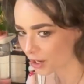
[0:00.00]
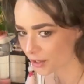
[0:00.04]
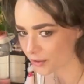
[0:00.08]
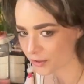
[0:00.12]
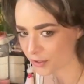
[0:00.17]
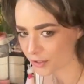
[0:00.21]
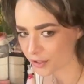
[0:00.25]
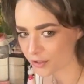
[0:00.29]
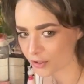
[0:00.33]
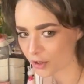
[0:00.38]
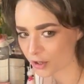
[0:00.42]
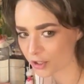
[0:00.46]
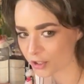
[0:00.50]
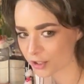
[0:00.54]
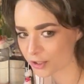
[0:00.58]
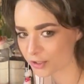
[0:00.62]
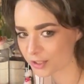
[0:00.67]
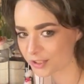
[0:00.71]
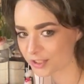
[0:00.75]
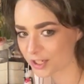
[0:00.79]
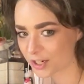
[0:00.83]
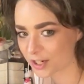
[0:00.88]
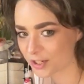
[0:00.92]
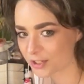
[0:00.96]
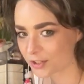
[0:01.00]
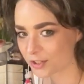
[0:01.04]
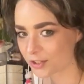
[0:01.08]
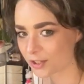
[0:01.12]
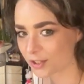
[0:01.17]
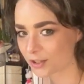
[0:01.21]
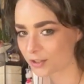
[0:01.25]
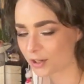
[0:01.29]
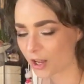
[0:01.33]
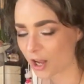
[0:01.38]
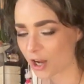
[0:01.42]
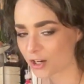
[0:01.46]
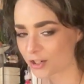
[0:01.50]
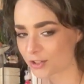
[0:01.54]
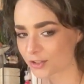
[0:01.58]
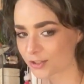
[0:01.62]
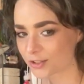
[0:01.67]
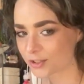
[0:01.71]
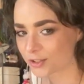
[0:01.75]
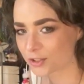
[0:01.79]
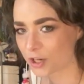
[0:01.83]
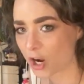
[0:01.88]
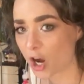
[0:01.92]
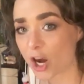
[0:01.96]
authors are
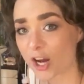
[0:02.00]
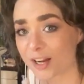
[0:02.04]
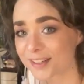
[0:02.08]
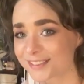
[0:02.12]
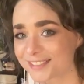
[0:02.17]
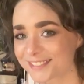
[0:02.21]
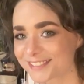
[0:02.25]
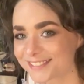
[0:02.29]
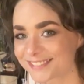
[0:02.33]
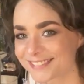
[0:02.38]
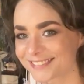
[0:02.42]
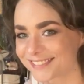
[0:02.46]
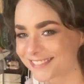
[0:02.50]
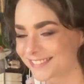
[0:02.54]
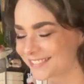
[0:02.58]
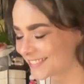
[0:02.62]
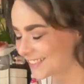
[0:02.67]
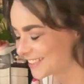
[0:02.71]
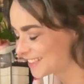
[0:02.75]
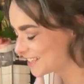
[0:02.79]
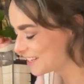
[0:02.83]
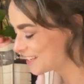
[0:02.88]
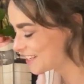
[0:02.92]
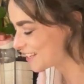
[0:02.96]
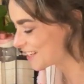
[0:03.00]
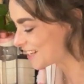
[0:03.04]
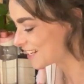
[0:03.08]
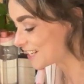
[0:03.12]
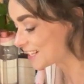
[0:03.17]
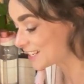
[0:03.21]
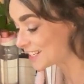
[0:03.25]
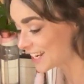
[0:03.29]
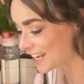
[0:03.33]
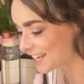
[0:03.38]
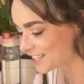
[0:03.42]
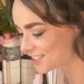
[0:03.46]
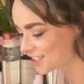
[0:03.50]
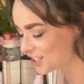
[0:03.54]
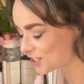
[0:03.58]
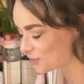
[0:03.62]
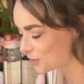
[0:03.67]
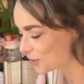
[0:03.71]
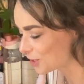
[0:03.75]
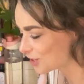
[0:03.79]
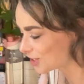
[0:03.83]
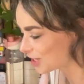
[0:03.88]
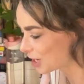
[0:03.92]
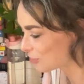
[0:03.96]
long gone, classics,
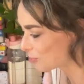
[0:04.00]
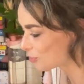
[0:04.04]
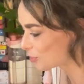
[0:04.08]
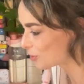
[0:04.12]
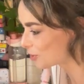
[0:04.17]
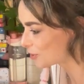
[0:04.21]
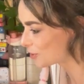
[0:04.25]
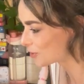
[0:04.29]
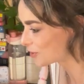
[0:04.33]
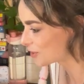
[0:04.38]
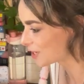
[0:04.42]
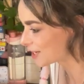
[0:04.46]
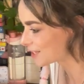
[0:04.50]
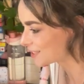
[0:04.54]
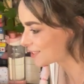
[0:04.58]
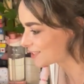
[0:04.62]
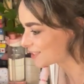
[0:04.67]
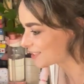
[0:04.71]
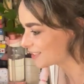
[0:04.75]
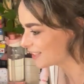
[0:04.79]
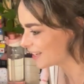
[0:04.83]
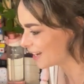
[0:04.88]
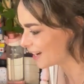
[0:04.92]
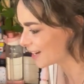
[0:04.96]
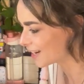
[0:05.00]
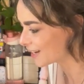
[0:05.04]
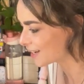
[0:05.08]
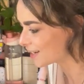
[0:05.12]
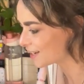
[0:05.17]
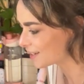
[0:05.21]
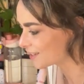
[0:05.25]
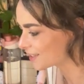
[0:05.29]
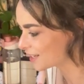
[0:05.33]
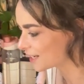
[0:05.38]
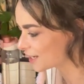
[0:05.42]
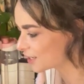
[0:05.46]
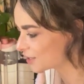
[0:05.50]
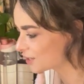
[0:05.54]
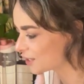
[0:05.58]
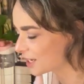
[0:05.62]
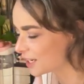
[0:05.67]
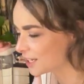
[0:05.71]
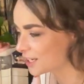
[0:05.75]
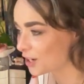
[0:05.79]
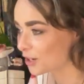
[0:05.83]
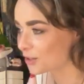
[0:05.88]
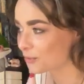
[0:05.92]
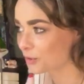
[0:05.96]
for example, then yeah,
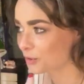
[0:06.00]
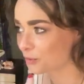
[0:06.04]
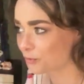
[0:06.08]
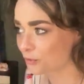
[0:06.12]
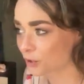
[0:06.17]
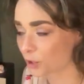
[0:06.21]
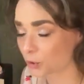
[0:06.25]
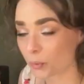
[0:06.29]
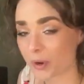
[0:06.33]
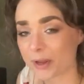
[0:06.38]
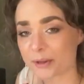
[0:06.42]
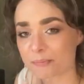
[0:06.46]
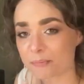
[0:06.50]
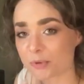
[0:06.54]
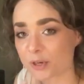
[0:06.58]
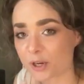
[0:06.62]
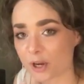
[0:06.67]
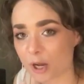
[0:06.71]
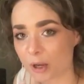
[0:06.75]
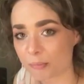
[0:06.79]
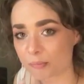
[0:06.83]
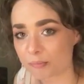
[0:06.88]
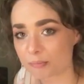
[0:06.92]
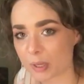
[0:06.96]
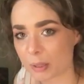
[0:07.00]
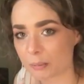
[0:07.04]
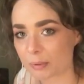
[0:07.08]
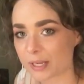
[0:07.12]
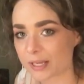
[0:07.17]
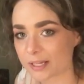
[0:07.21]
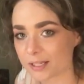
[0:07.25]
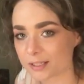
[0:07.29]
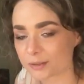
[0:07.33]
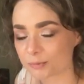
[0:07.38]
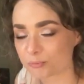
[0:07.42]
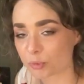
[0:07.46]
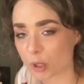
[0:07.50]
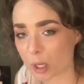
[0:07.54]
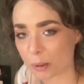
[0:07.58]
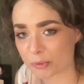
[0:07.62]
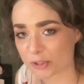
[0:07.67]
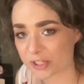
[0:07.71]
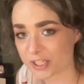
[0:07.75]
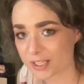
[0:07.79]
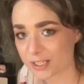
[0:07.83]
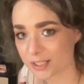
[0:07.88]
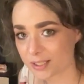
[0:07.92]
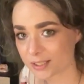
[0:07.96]
they for one become public
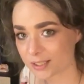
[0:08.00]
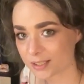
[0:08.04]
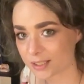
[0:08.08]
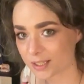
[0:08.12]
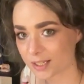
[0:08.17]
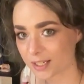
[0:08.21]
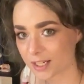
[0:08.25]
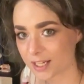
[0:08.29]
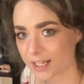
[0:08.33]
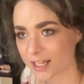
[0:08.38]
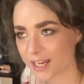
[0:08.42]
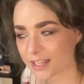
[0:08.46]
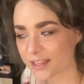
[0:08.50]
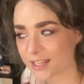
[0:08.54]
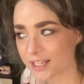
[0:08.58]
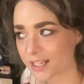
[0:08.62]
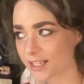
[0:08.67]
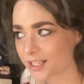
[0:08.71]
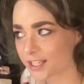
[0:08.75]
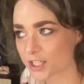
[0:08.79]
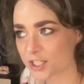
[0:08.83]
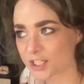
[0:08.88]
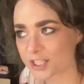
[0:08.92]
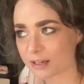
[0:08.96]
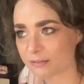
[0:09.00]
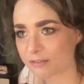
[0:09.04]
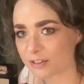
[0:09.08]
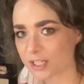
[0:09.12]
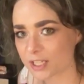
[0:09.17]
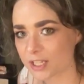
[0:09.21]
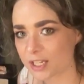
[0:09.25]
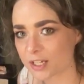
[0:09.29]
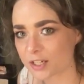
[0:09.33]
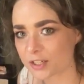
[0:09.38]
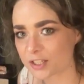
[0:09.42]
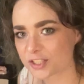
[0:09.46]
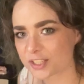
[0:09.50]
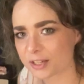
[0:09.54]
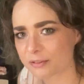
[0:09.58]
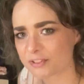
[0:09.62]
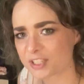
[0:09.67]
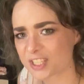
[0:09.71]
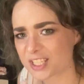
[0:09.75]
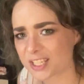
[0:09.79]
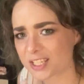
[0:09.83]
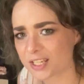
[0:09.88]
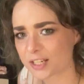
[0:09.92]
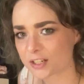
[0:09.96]
property. I think it's 70
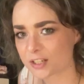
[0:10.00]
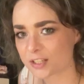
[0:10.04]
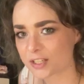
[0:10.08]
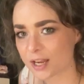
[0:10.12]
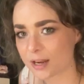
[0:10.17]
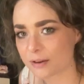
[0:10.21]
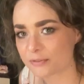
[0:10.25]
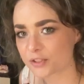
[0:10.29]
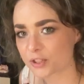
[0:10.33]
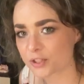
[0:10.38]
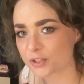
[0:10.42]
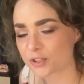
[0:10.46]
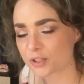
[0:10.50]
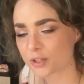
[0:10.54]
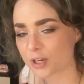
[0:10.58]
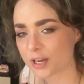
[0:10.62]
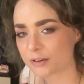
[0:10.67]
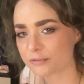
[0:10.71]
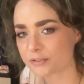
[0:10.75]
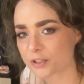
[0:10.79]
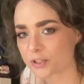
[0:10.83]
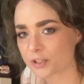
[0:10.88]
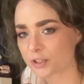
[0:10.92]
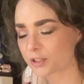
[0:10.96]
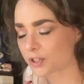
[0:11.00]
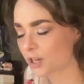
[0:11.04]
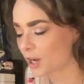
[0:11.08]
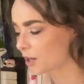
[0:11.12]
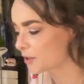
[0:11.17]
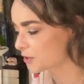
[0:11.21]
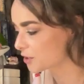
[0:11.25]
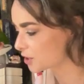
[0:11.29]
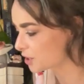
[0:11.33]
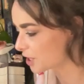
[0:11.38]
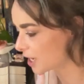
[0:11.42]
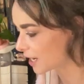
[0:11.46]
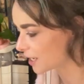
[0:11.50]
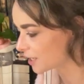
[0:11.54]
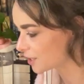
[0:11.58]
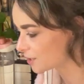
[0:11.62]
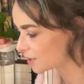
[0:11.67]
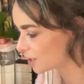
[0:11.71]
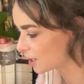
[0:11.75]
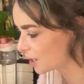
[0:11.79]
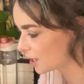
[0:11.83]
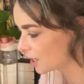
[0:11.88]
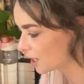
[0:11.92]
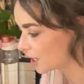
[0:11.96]
years after after an author
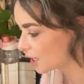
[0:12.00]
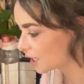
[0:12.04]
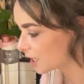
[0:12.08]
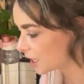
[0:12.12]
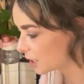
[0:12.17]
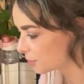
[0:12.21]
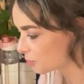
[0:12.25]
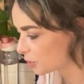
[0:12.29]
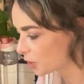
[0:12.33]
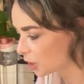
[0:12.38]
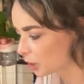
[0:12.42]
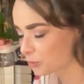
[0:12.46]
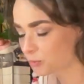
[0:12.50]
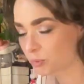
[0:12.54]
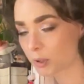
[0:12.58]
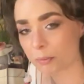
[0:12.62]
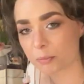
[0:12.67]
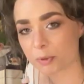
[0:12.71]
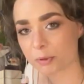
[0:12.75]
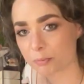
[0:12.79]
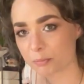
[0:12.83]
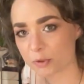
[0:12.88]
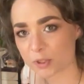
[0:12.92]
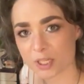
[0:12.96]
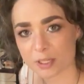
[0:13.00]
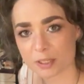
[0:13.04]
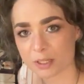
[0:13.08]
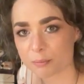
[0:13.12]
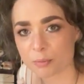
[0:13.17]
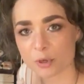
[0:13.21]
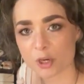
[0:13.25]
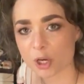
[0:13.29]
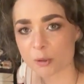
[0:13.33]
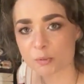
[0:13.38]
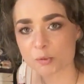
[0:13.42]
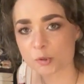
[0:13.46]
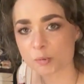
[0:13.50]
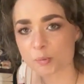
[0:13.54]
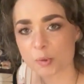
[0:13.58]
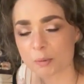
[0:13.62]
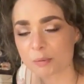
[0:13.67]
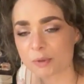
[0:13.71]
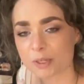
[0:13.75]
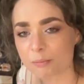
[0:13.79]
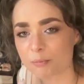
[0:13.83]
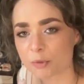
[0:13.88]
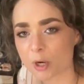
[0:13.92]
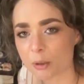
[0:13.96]
dies, it becomes
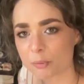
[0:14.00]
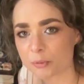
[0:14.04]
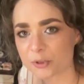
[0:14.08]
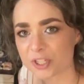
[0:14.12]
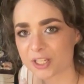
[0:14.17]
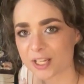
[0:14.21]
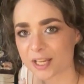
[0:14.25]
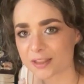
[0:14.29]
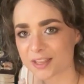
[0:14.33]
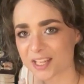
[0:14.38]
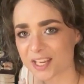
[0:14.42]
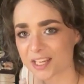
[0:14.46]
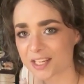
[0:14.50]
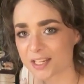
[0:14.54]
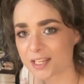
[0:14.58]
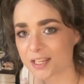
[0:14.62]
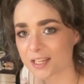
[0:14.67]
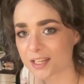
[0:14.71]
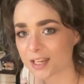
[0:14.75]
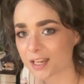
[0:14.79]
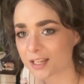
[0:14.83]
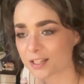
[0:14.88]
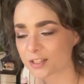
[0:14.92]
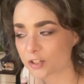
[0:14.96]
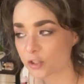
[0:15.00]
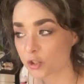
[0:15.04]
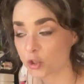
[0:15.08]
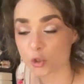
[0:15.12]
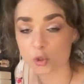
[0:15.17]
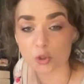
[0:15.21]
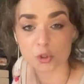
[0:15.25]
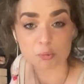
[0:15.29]
public property. I think, and you